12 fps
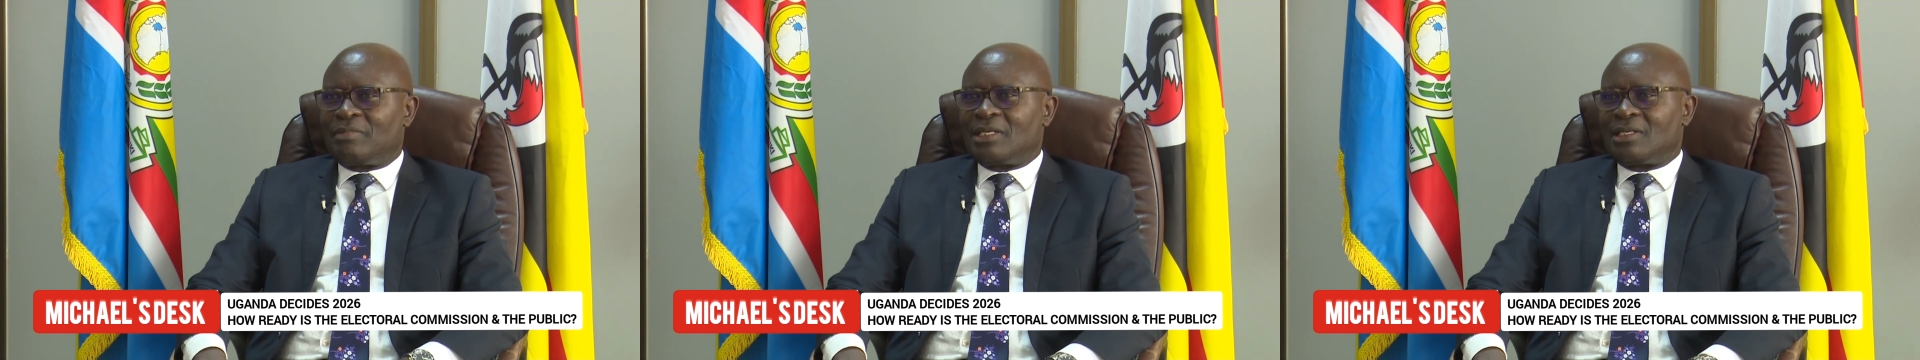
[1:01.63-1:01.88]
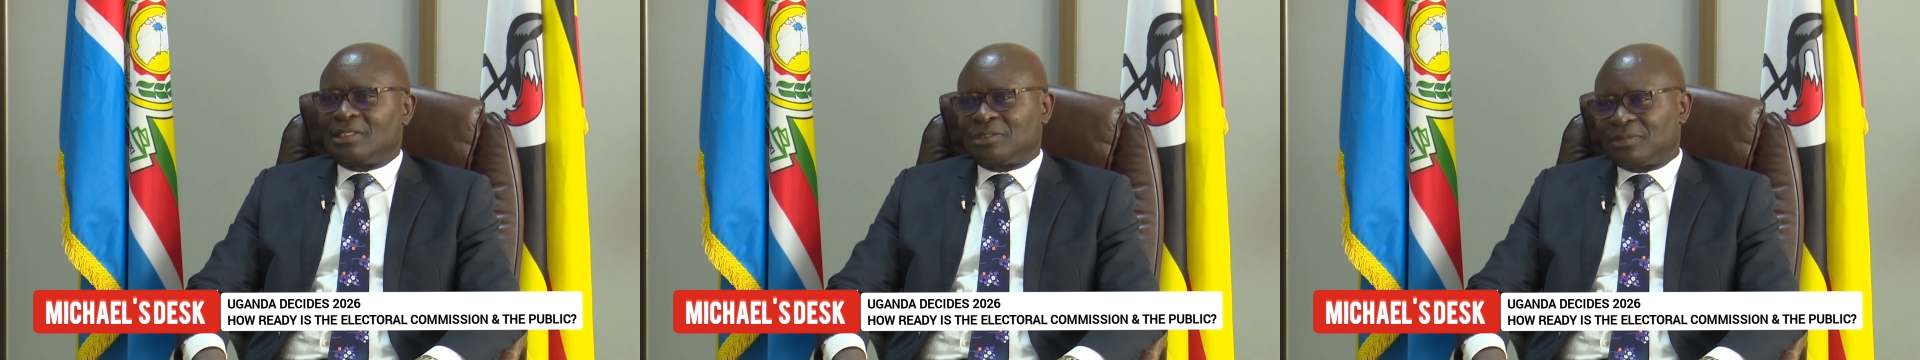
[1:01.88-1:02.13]

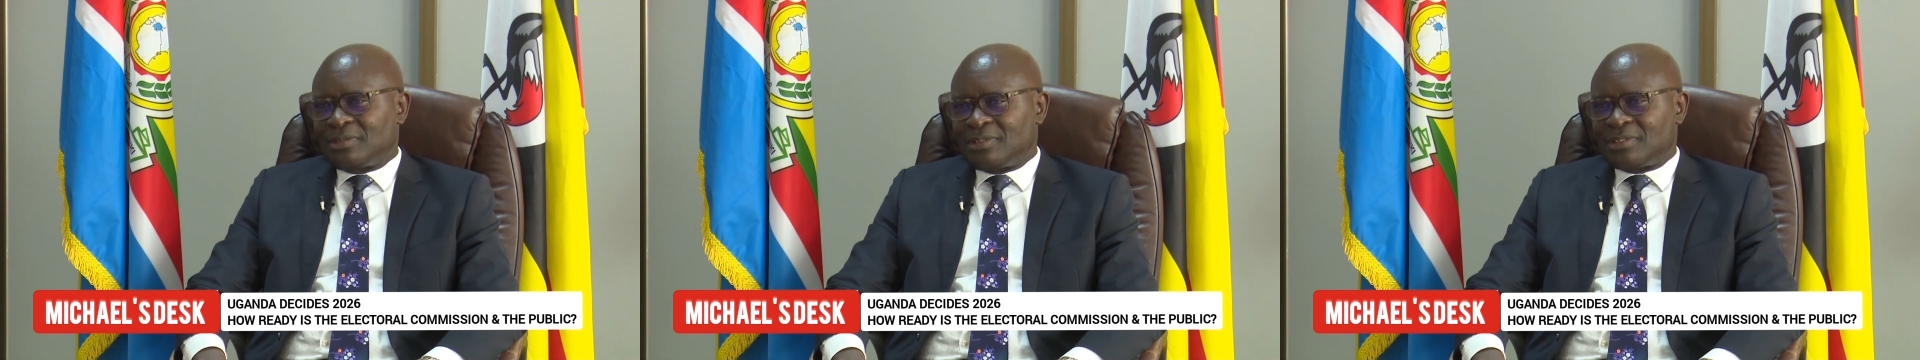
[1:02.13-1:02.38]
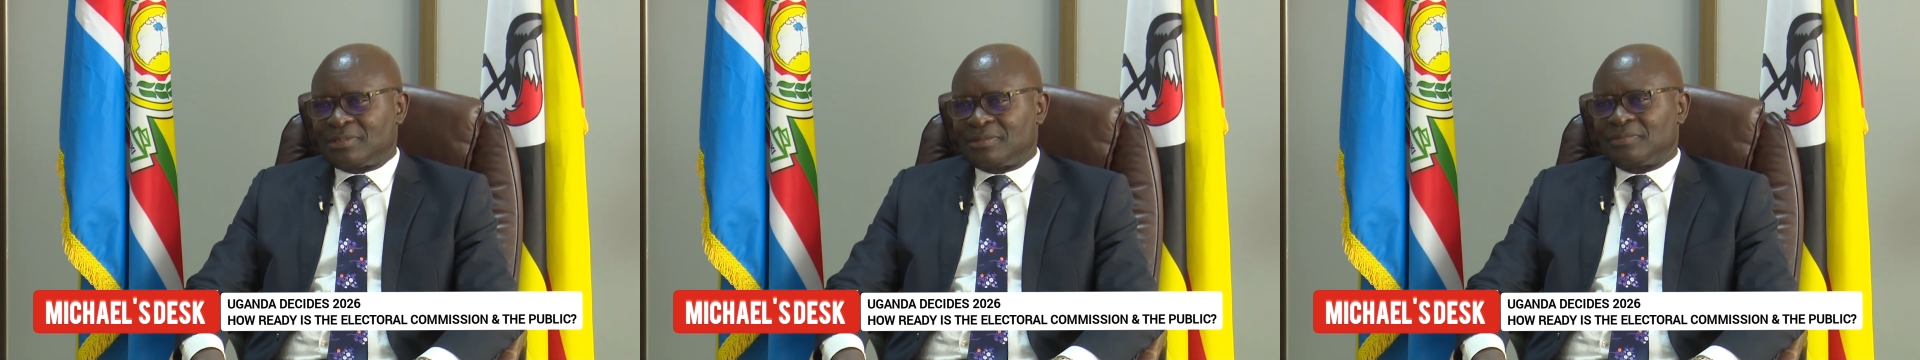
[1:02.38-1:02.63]

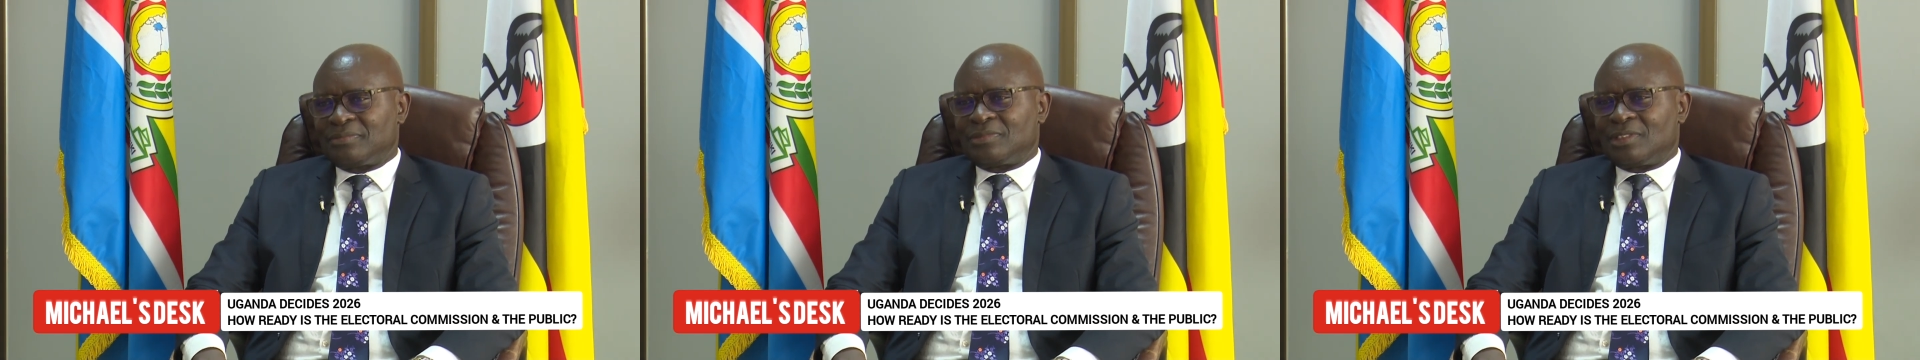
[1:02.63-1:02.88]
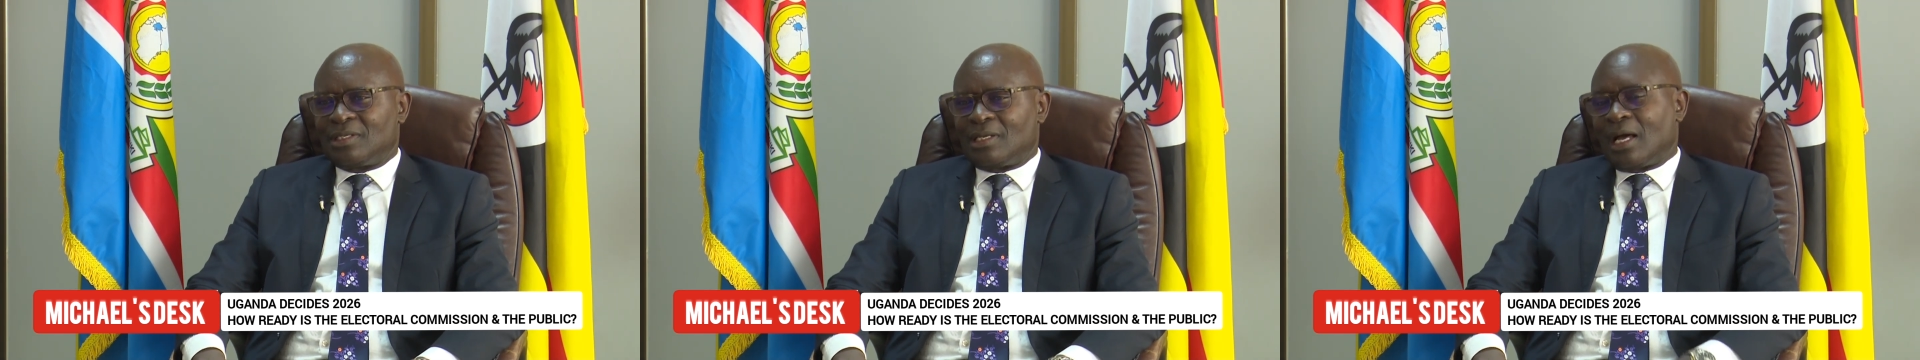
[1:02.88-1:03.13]
by-elections
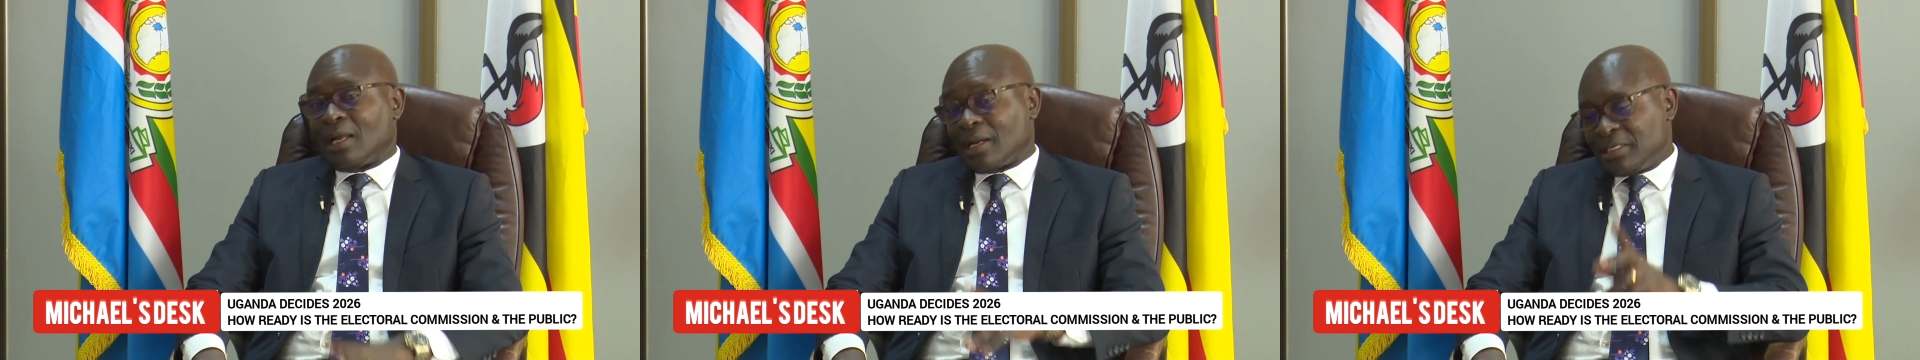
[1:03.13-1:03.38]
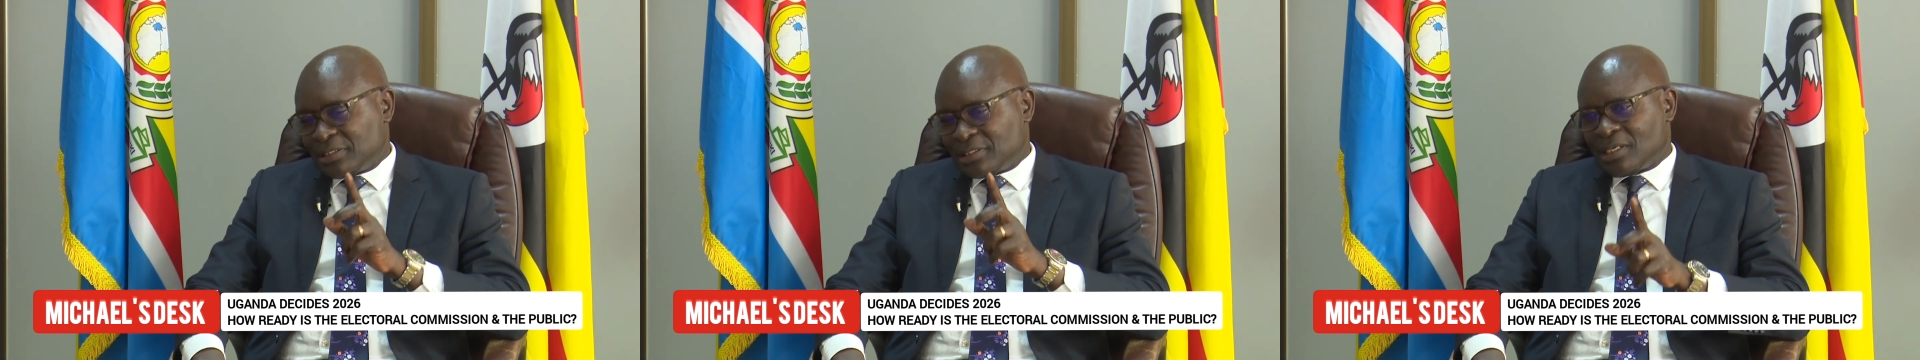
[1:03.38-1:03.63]

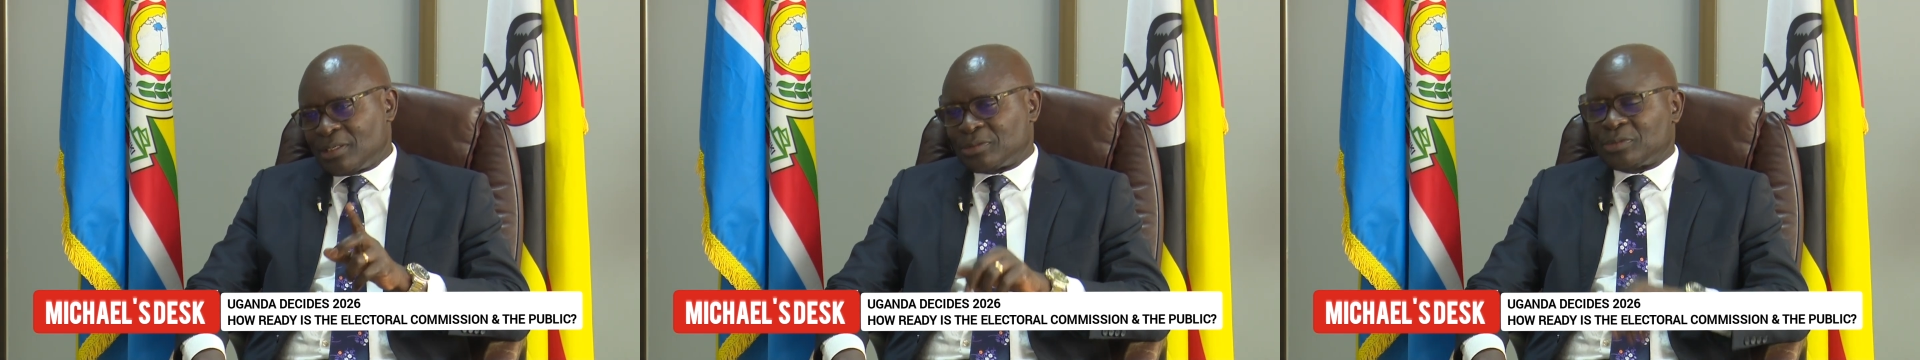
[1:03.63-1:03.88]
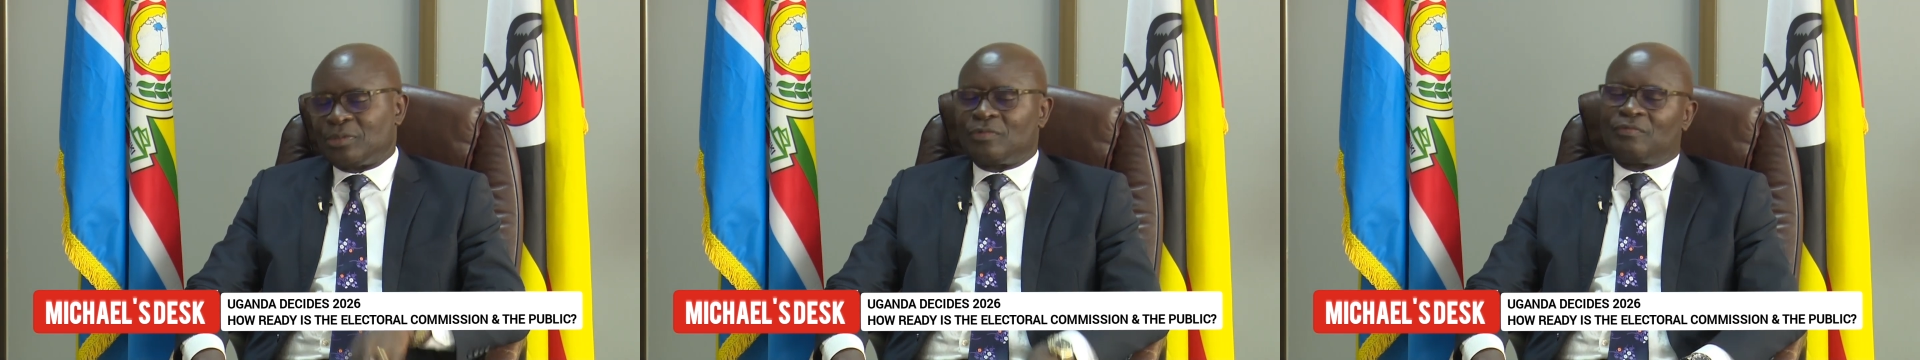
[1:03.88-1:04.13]
arising
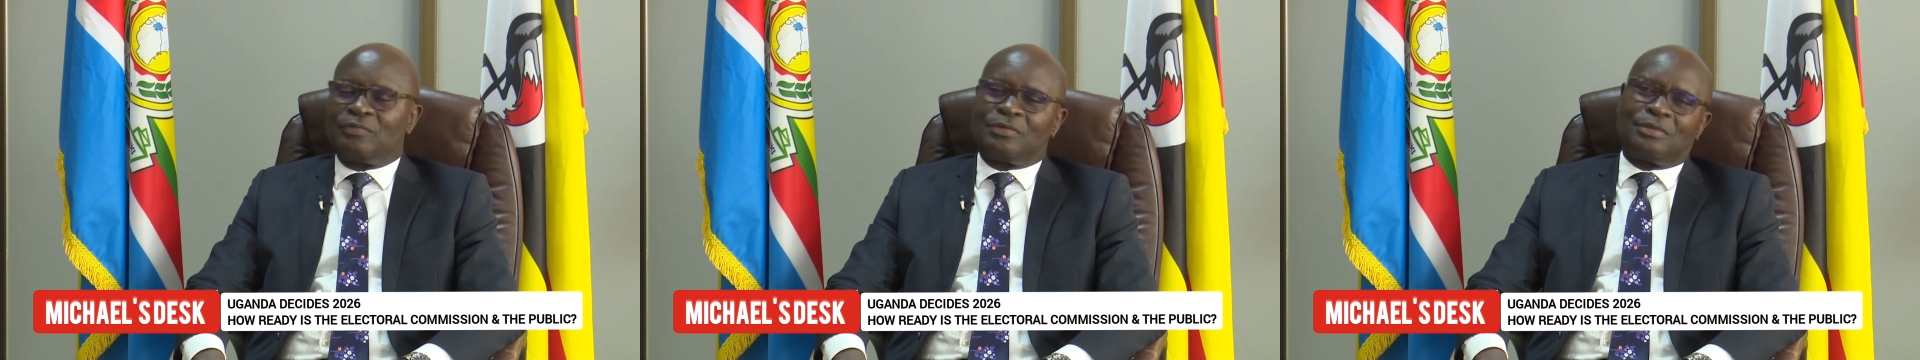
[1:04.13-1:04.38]
out of